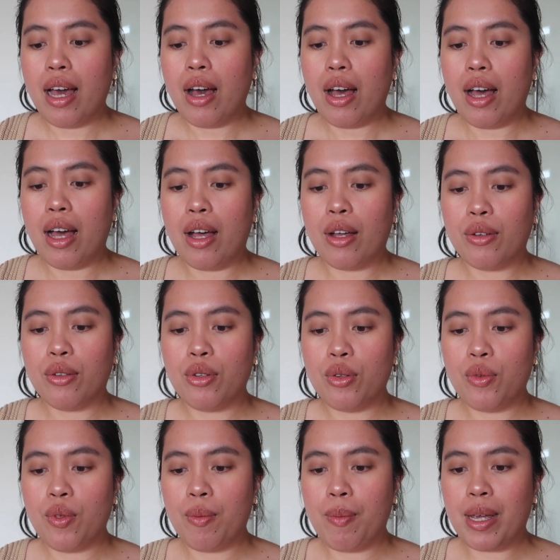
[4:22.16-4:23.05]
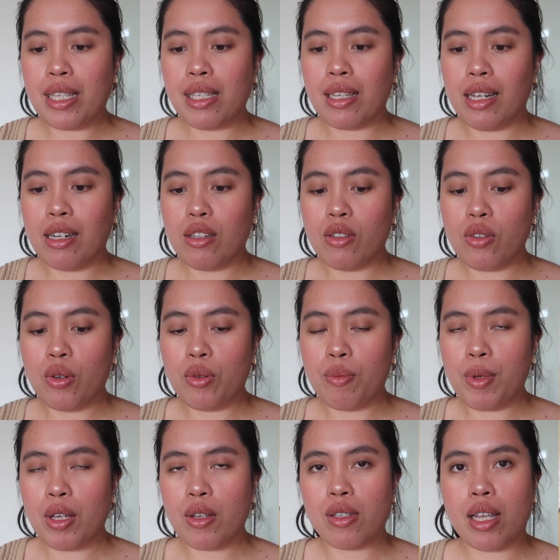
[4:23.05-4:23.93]
good with my skin tone, because
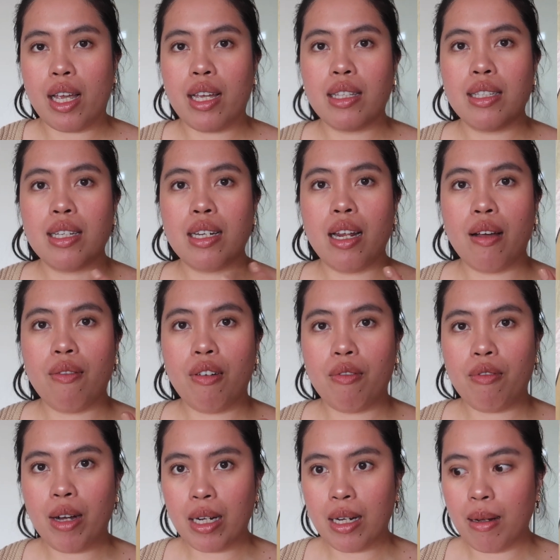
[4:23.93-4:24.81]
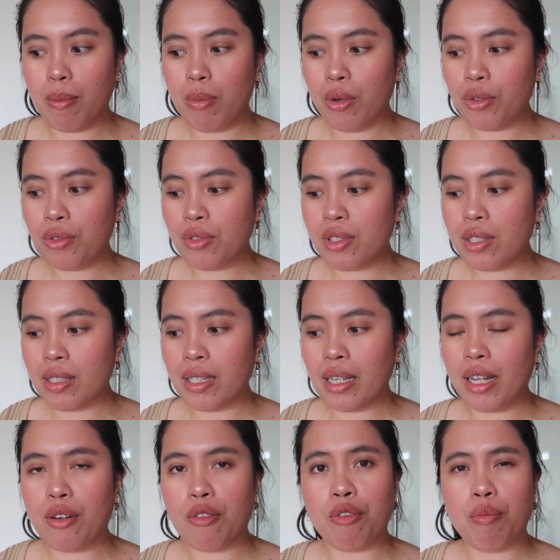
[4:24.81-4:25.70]
I did have a vagabond kind
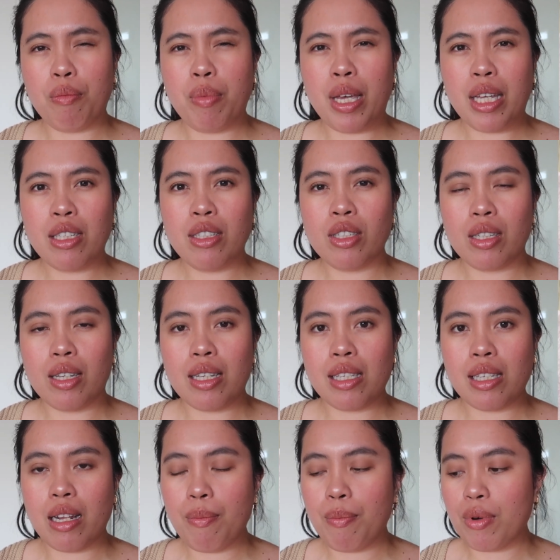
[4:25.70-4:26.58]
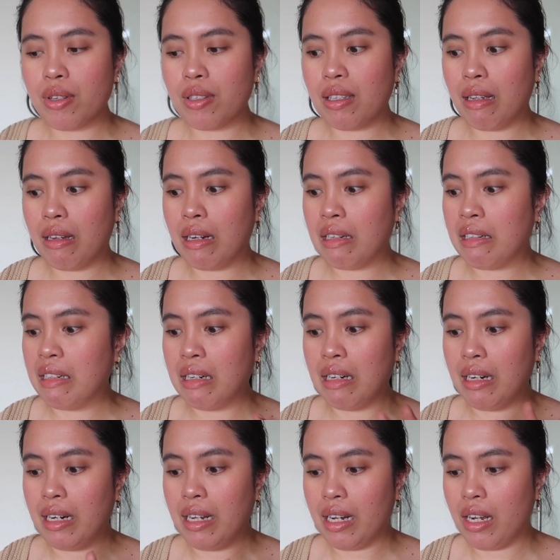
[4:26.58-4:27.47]
of beige slippers, and I didn't like
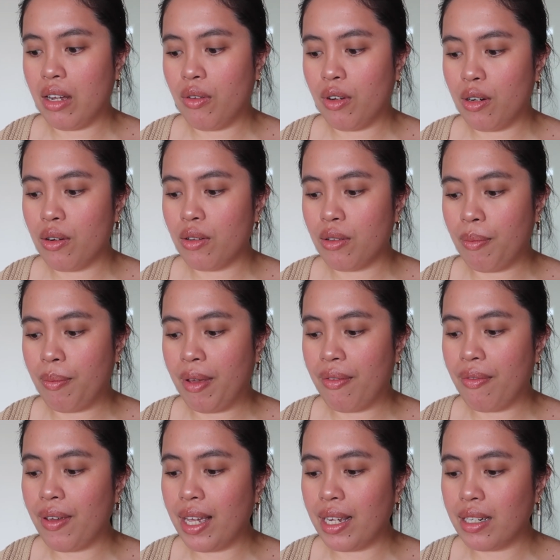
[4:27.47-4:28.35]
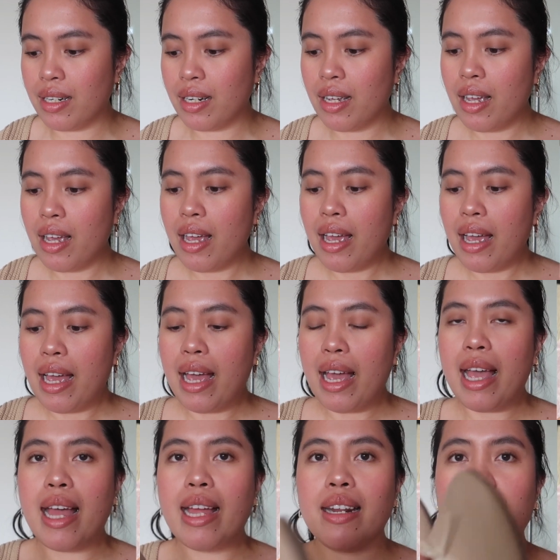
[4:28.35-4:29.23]
how it looked on my feet. And
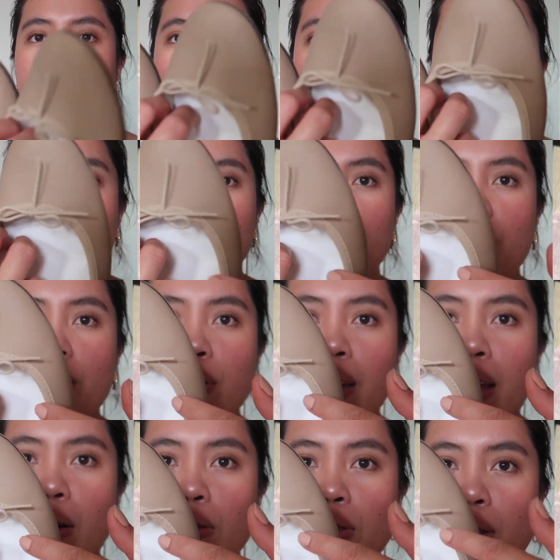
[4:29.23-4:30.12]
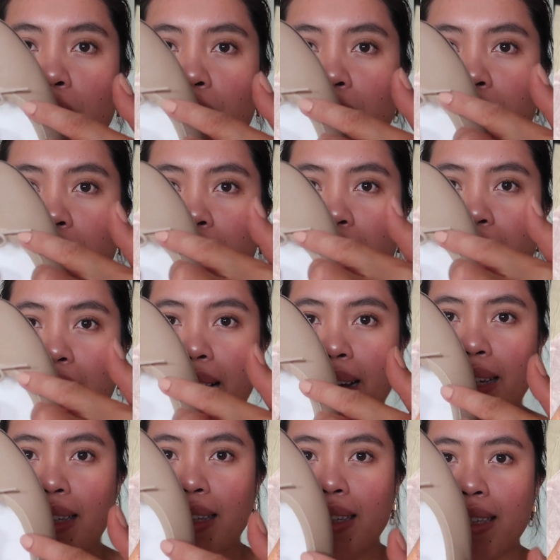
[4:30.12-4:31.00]
they also have like a
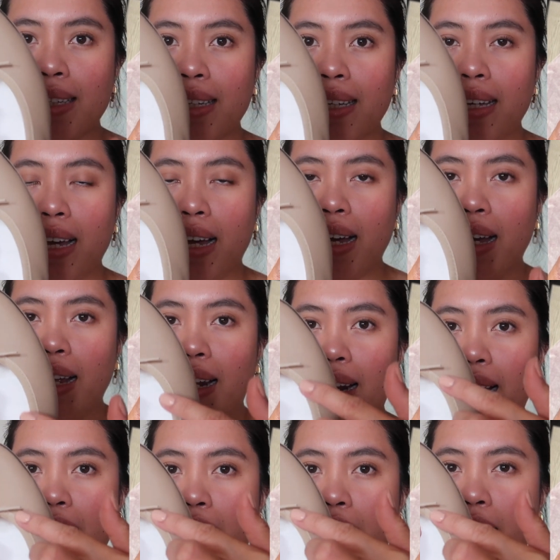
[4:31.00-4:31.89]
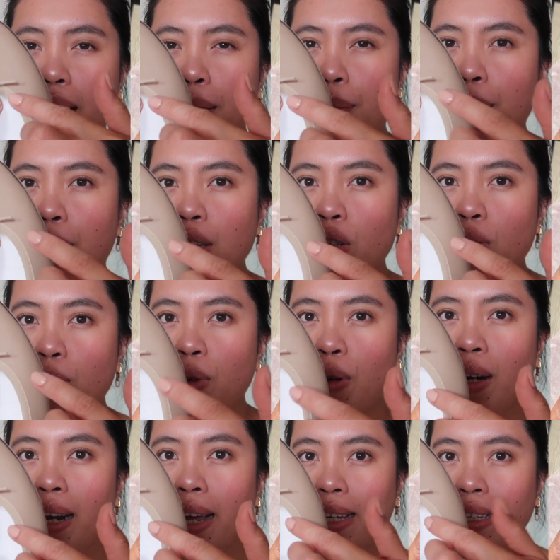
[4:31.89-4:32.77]
light, much more
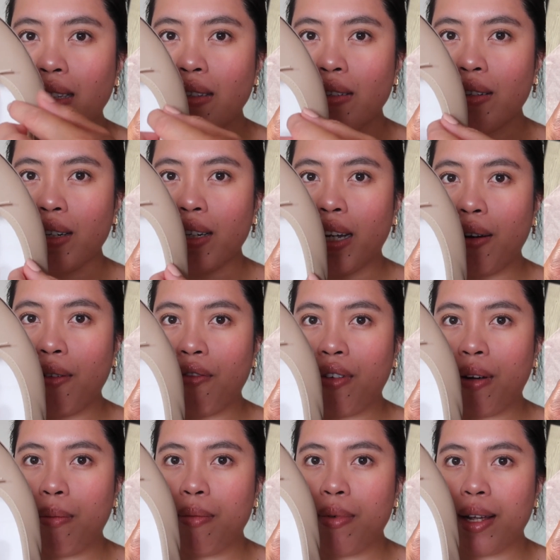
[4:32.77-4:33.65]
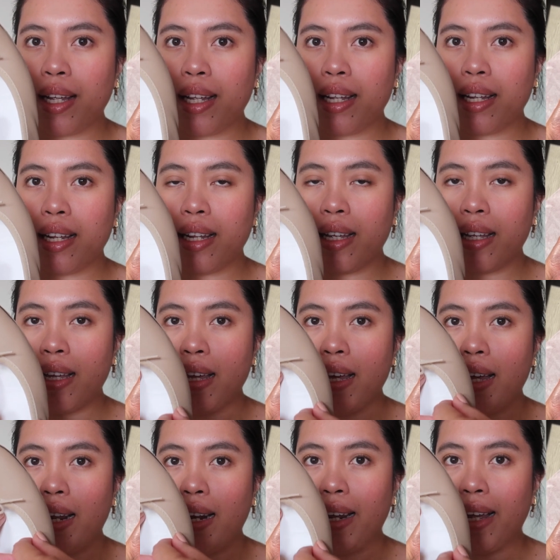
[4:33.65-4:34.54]
lighter kind of fabric,
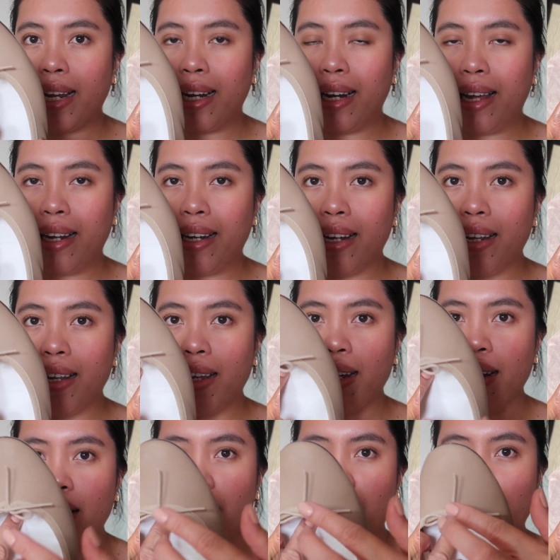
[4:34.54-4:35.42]
like lining here, and